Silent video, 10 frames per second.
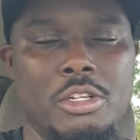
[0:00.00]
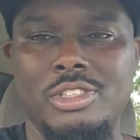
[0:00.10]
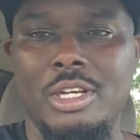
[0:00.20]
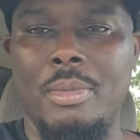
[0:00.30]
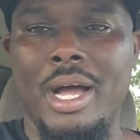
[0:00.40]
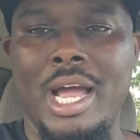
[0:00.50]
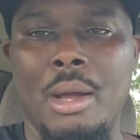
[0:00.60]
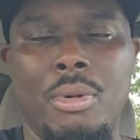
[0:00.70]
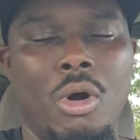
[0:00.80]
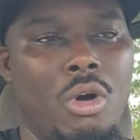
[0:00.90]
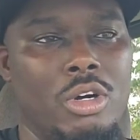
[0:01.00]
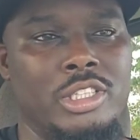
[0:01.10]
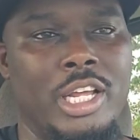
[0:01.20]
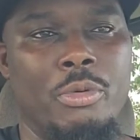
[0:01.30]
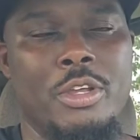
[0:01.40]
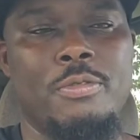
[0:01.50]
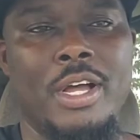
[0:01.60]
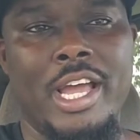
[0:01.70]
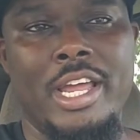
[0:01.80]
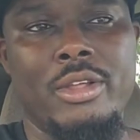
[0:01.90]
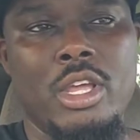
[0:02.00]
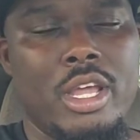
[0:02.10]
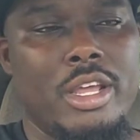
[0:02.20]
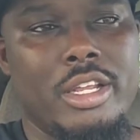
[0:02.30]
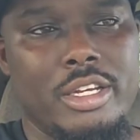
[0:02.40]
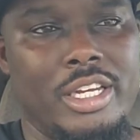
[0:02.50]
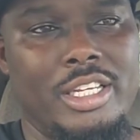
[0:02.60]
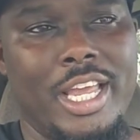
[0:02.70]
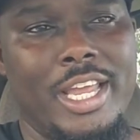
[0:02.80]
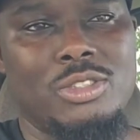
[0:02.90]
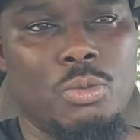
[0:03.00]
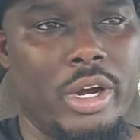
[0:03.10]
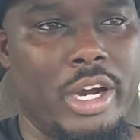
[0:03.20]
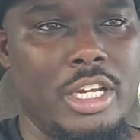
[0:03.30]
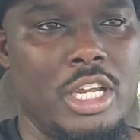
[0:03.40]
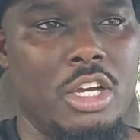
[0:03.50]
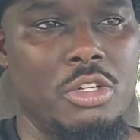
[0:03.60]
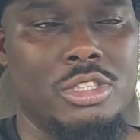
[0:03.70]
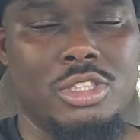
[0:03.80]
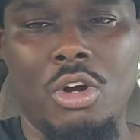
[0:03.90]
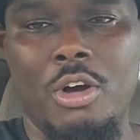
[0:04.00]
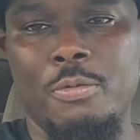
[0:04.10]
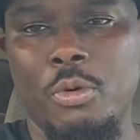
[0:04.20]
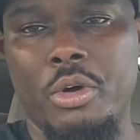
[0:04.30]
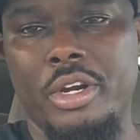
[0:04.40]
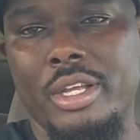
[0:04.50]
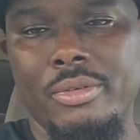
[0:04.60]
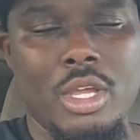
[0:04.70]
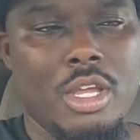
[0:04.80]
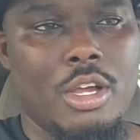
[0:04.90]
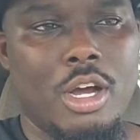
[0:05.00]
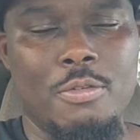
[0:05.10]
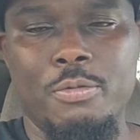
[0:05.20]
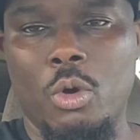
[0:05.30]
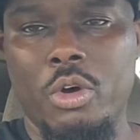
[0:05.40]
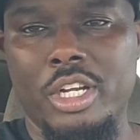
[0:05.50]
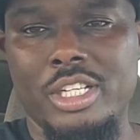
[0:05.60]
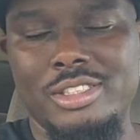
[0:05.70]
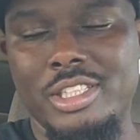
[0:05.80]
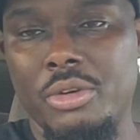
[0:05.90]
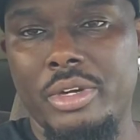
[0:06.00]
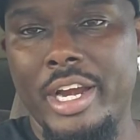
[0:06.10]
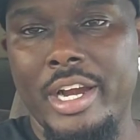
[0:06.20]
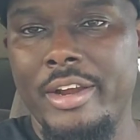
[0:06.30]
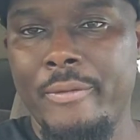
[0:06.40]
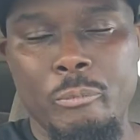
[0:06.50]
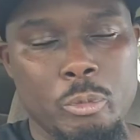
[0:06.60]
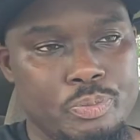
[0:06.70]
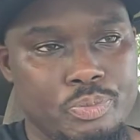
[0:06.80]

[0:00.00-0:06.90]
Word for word: yourself behind bars. Now we find the case where you know you saw a Florida a Florida concealed carrier